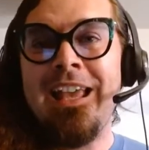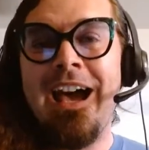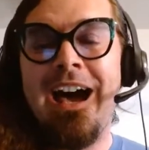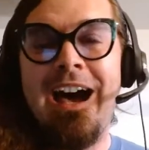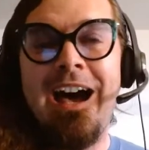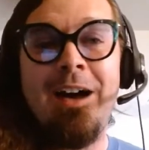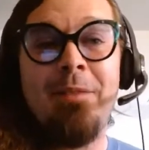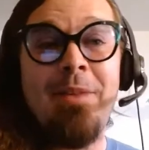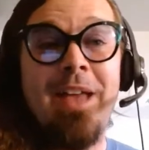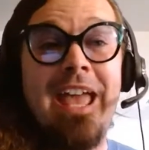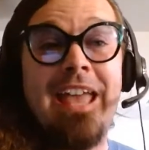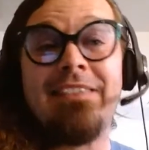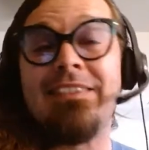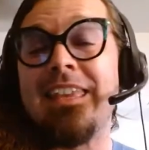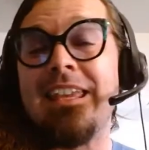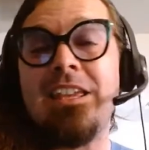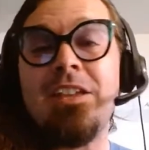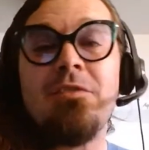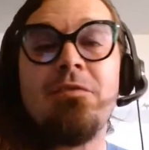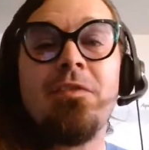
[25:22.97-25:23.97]
And
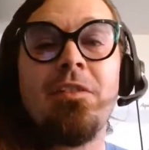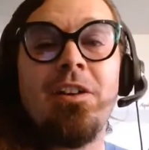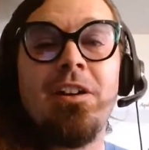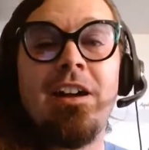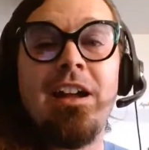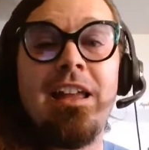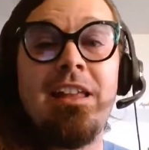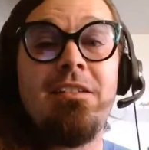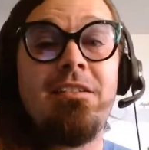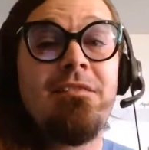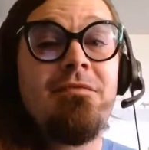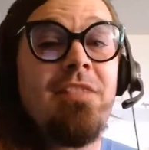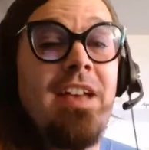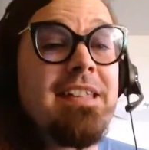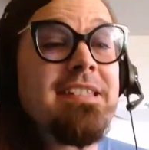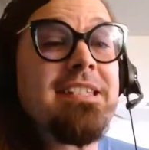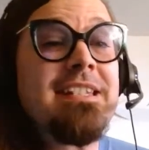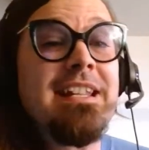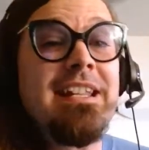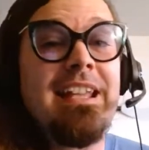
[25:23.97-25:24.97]
thank you for
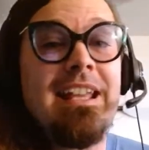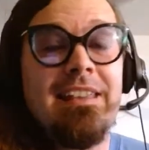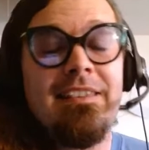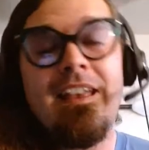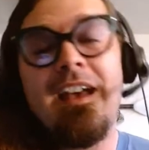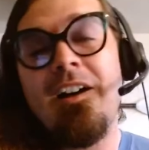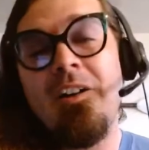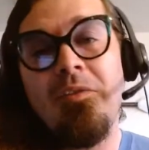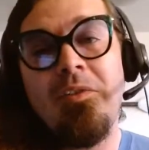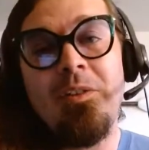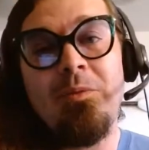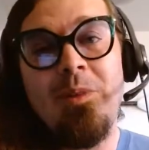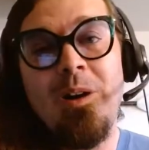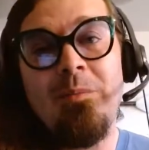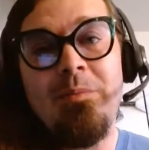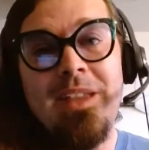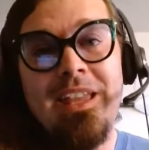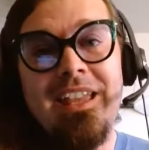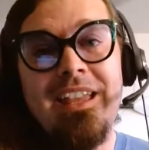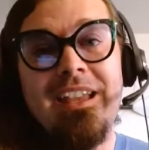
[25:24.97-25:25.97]
investing in the health and
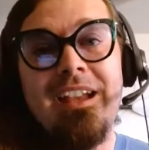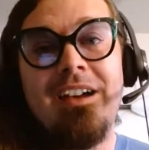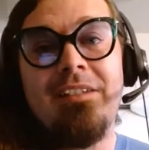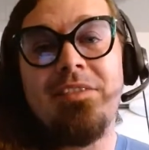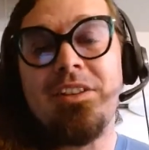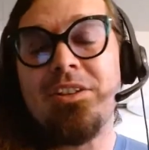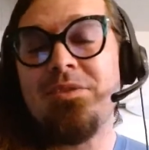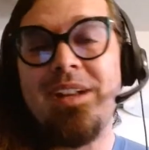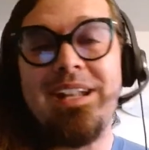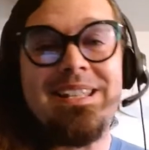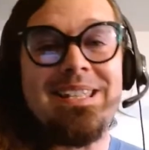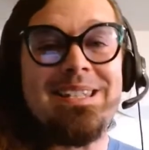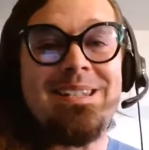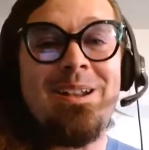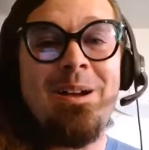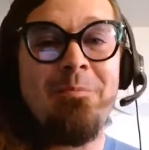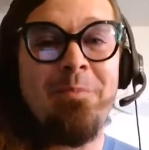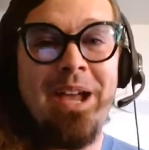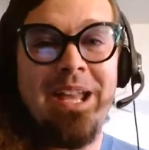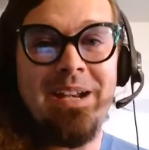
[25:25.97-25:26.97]
well-being of the trans and
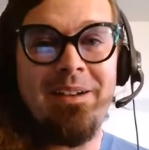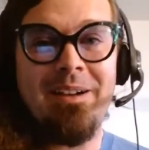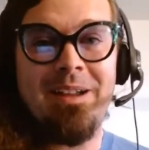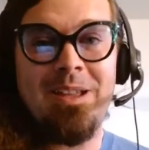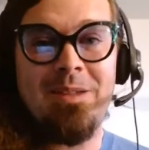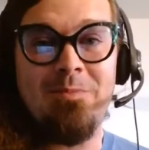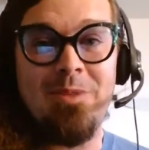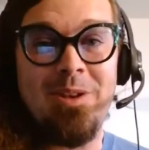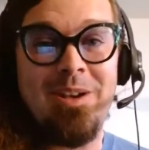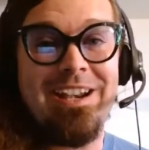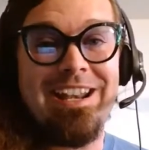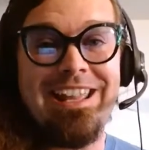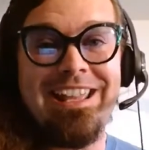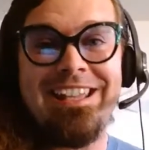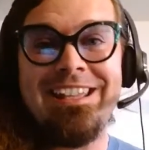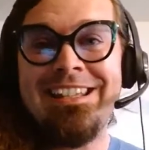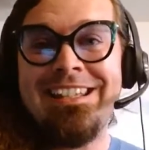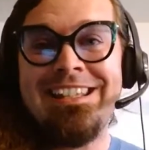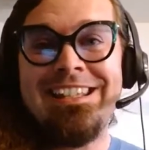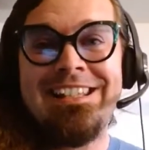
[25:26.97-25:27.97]
non-binary
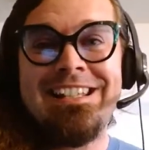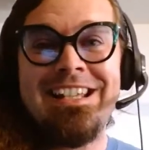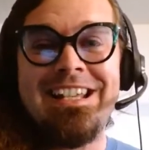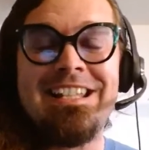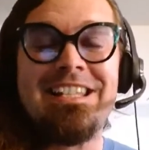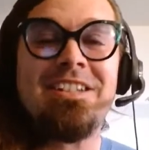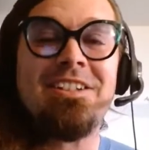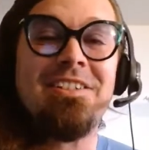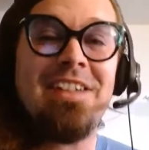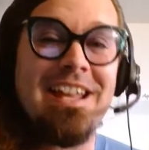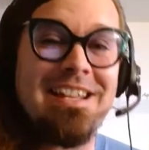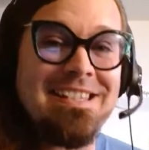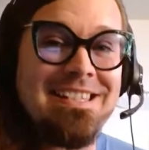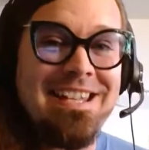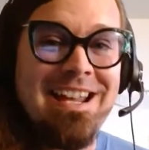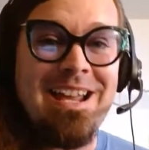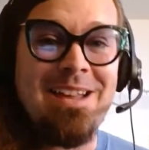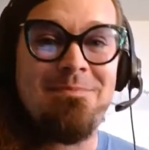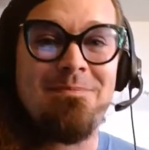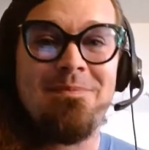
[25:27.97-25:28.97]
community. Until next
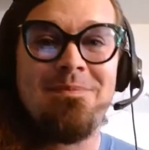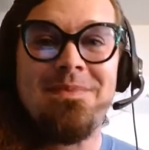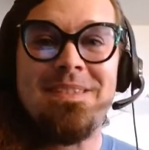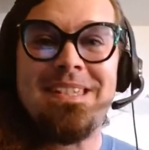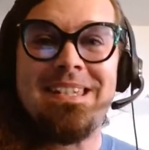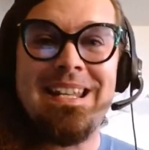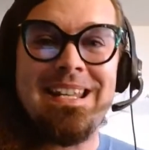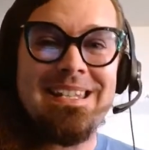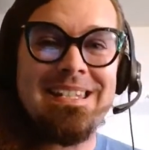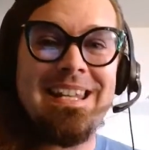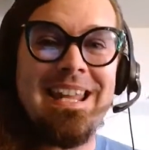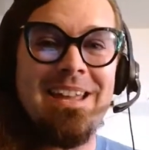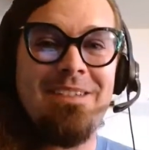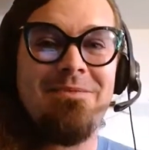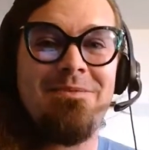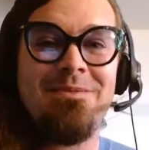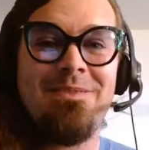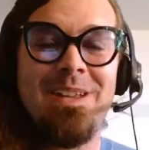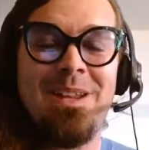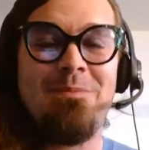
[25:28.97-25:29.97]
time, stay
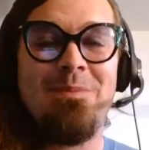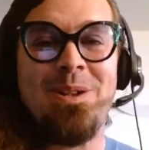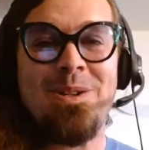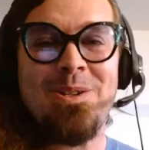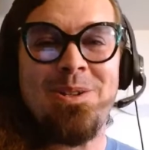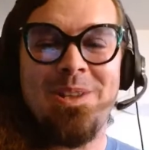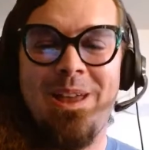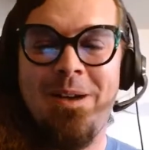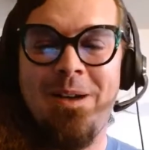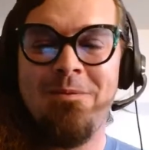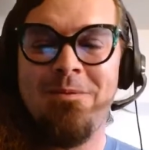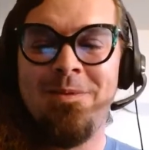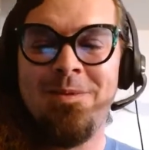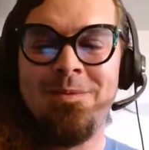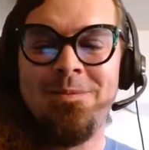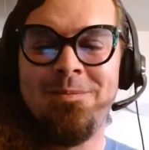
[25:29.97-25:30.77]
safe and much love.